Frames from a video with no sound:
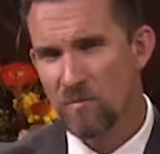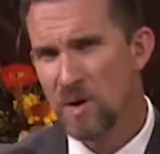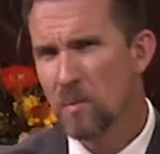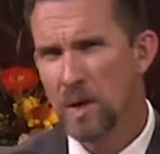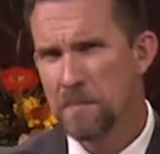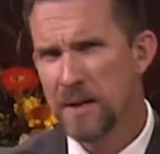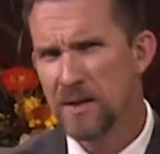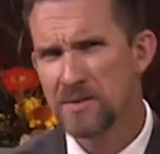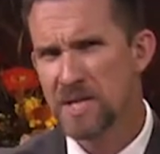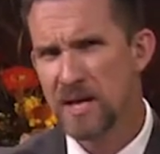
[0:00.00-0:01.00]
Friend, what did
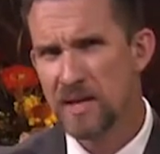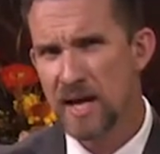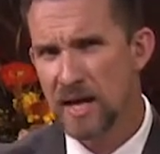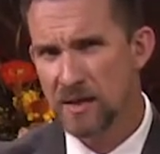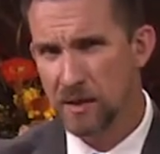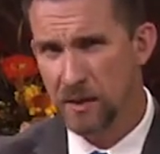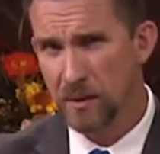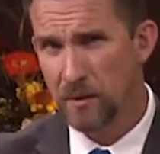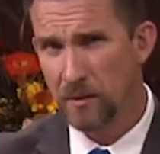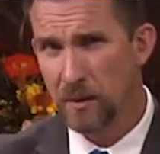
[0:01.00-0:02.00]
Peter say they had to
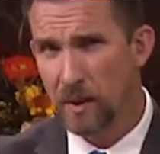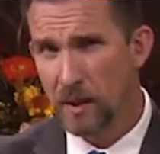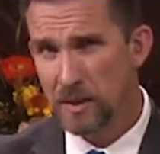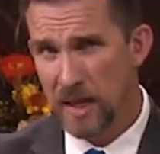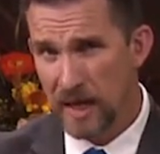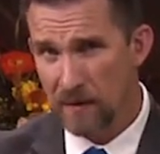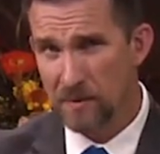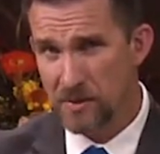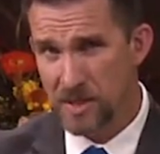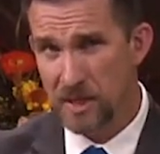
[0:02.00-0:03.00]
do to have
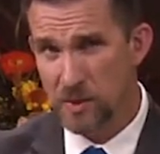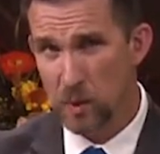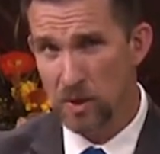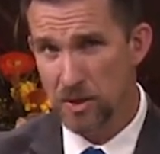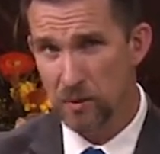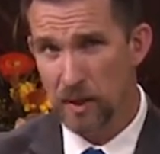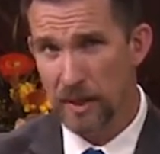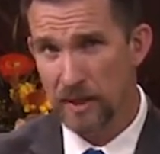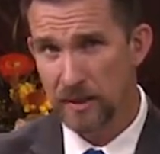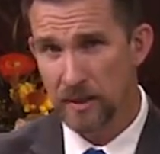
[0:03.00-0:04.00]
their sins washed
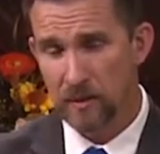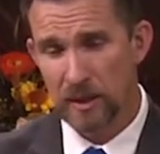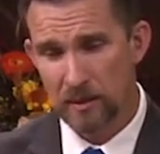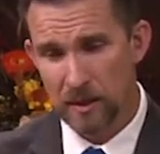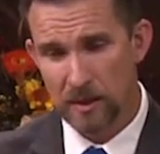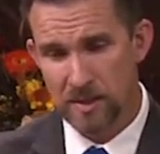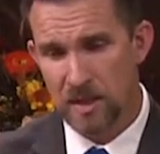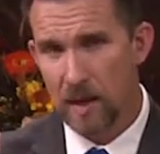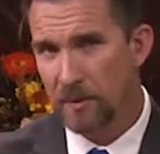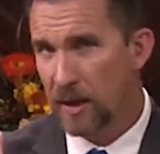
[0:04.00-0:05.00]
away? Well,
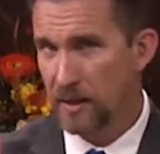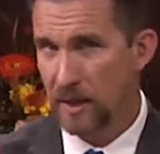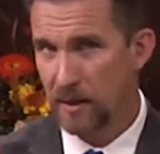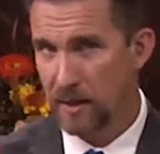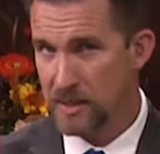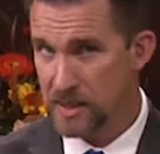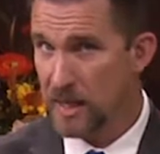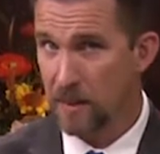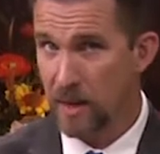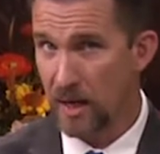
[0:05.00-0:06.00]
stop right there and let's
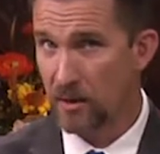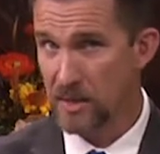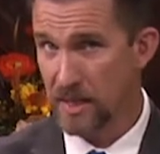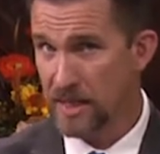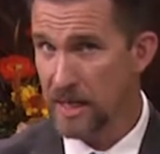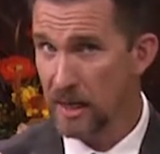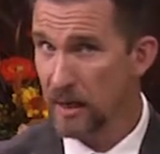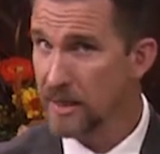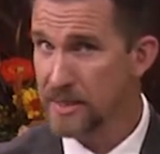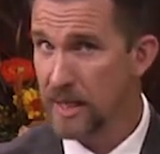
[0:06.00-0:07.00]
think about it because I think a
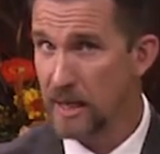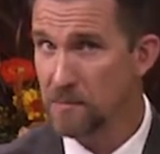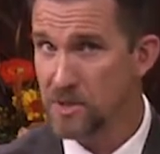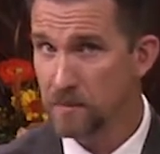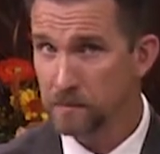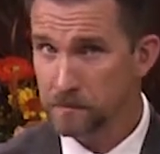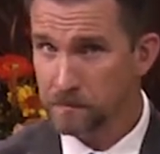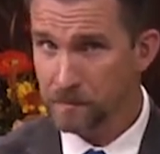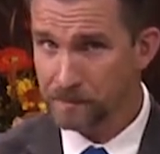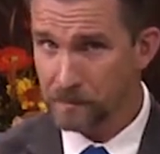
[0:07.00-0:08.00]
lot of times,
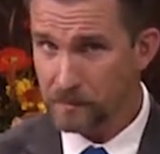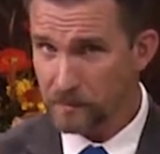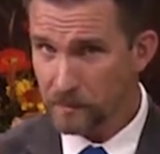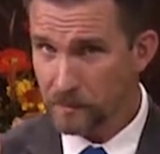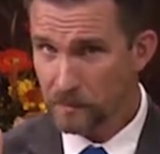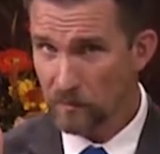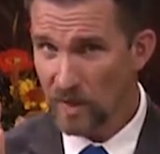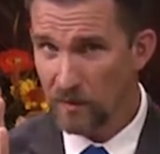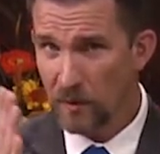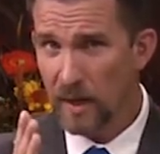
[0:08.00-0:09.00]

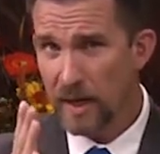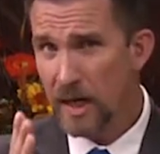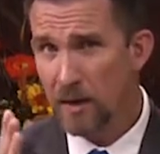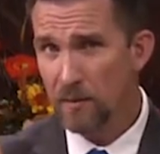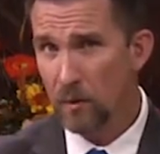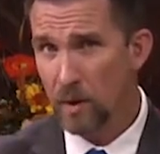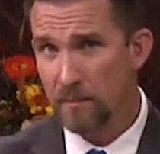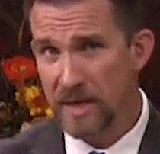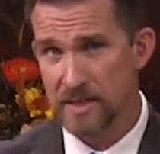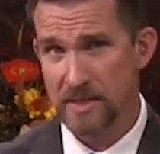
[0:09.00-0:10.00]
if we're not careful, we'll
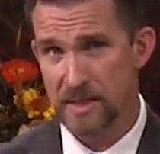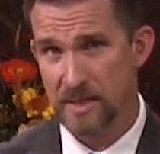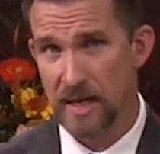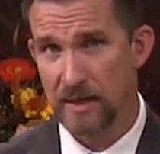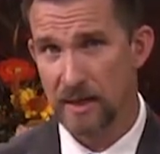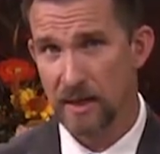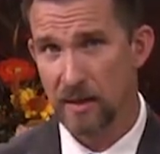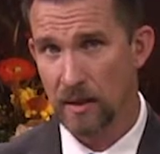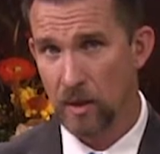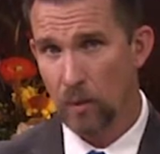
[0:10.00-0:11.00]
miss this idea.
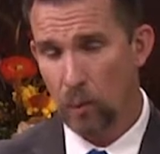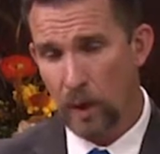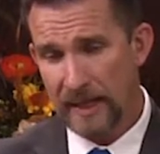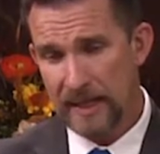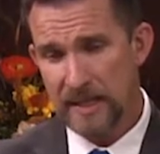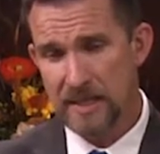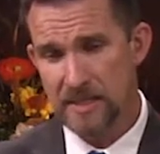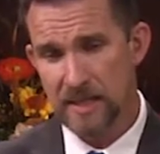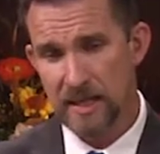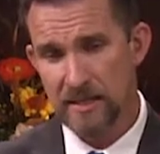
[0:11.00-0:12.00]
What
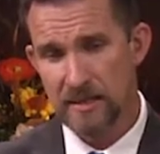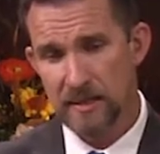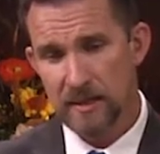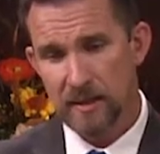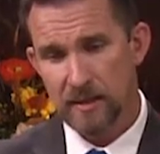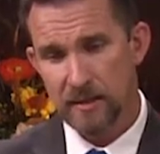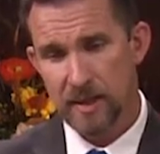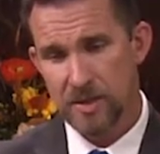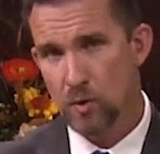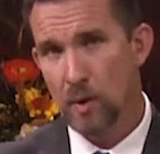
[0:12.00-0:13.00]
is it that
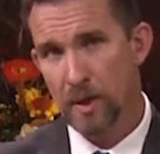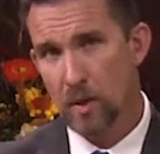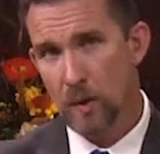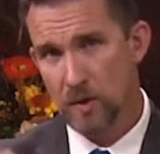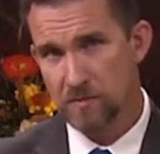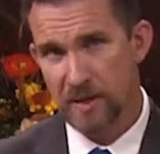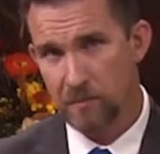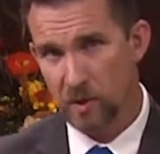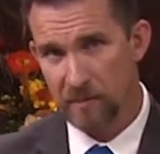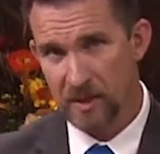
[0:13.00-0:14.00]
is going to cause
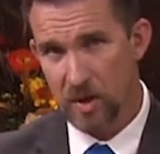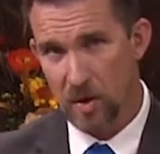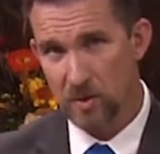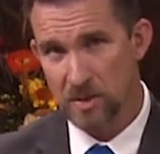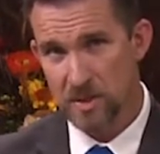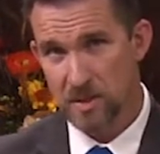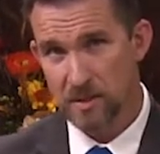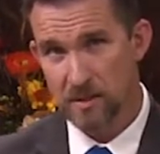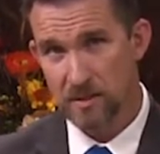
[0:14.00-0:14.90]
people to be lost?